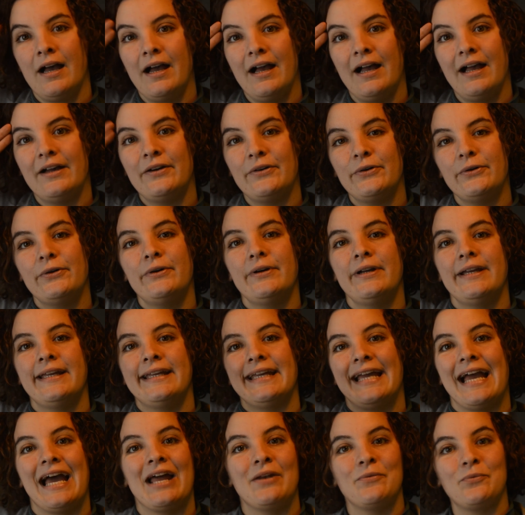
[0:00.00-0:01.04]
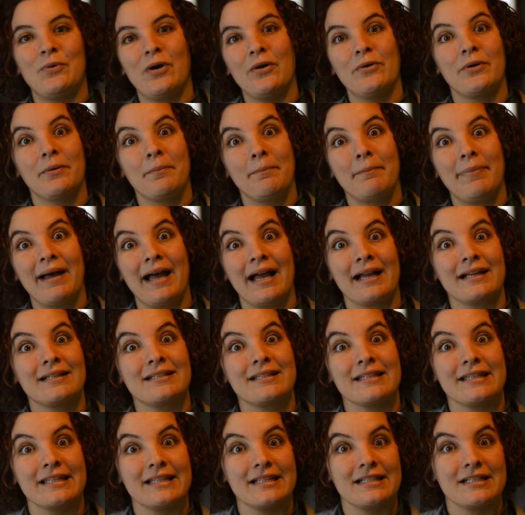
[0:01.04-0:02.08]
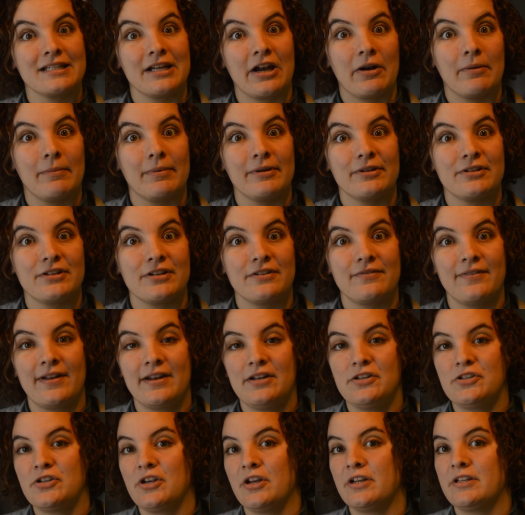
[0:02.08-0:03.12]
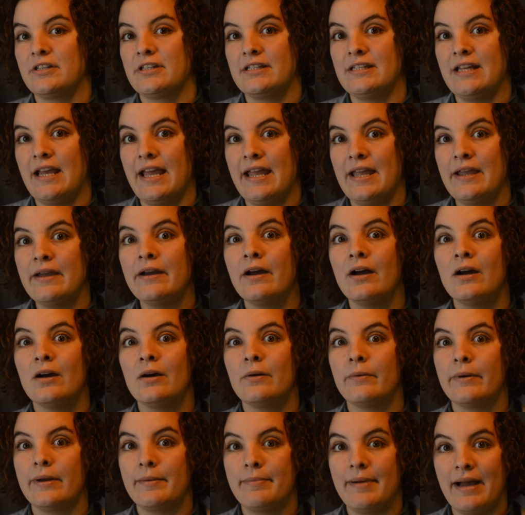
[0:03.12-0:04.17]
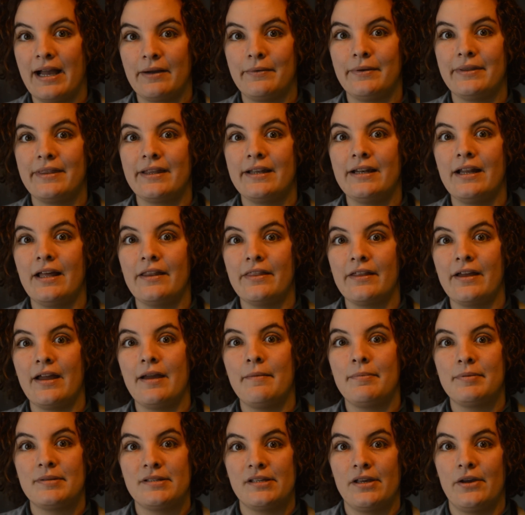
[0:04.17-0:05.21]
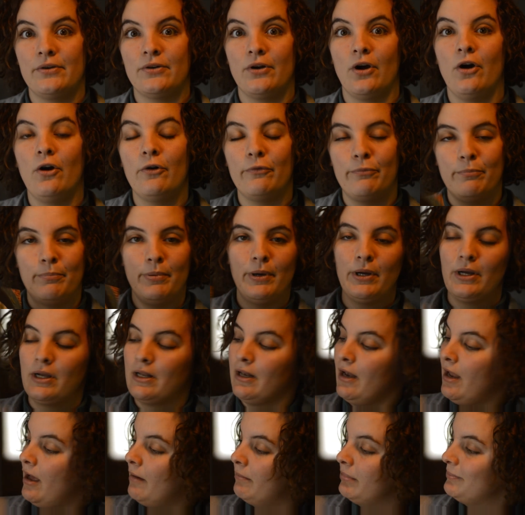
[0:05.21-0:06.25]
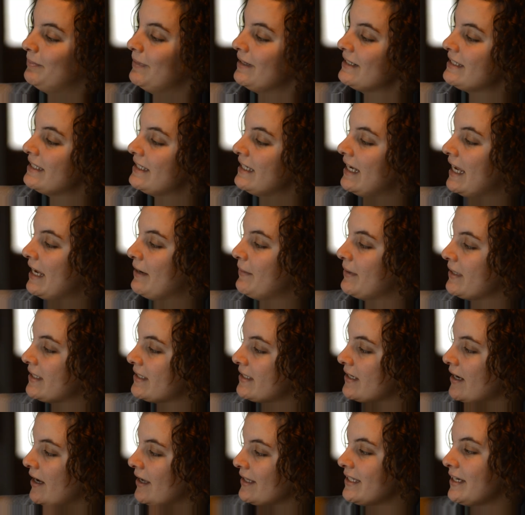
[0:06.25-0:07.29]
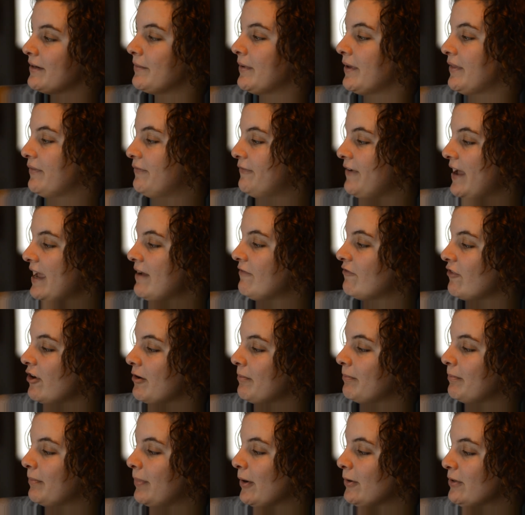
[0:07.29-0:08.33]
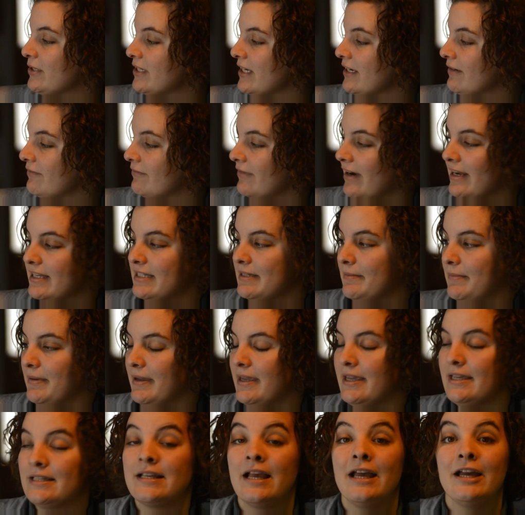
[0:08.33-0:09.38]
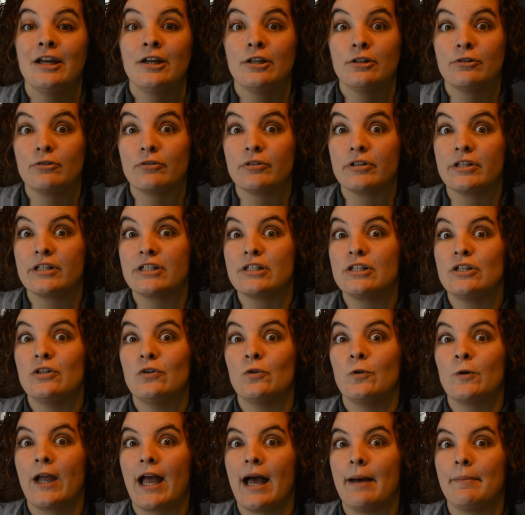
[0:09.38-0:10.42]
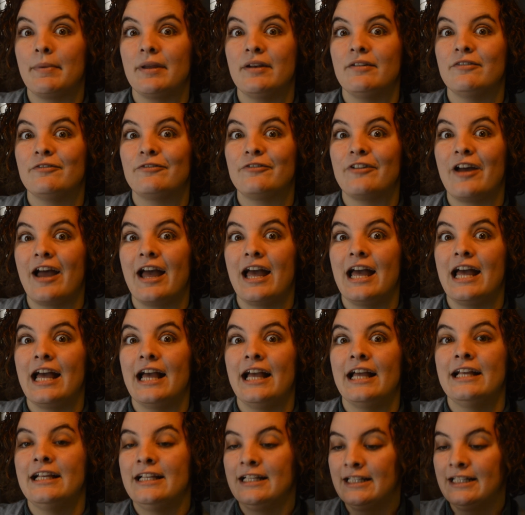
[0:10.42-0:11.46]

Ahoy and welcome back to this Narrowboat adventure. Today we're back with another episode of Book Club, but today we're starting with favourite boating recipes, traditional cabin fare.